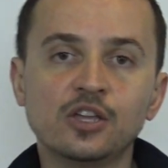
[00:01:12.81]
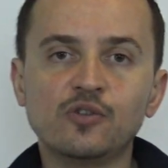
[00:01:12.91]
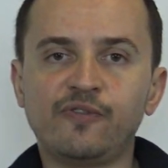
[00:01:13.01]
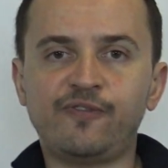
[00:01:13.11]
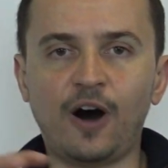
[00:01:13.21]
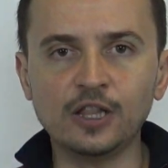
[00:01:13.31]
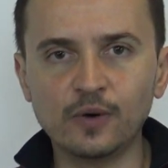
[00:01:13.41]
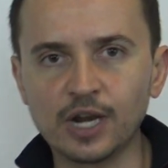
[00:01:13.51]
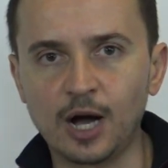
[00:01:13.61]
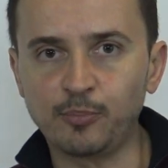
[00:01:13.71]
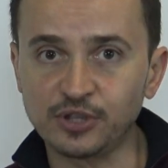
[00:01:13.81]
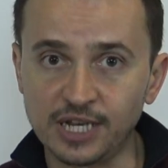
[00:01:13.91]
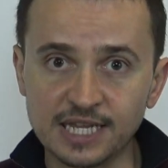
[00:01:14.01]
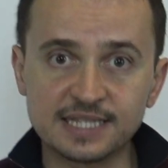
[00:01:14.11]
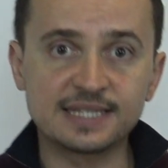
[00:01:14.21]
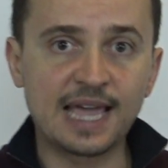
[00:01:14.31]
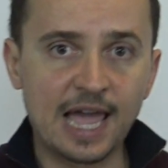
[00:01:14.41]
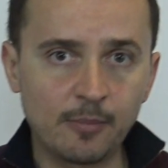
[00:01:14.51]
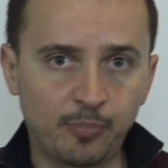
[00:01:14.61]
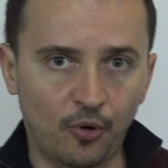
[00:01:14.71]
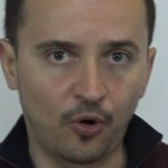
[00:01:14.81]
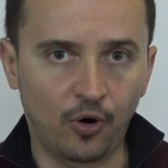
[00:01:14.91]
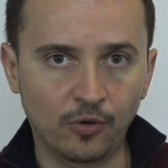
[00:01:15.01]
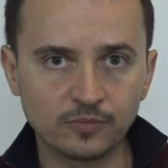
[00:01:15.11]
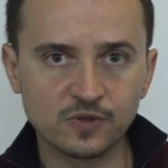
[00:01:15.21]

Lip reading: You follow it up with an example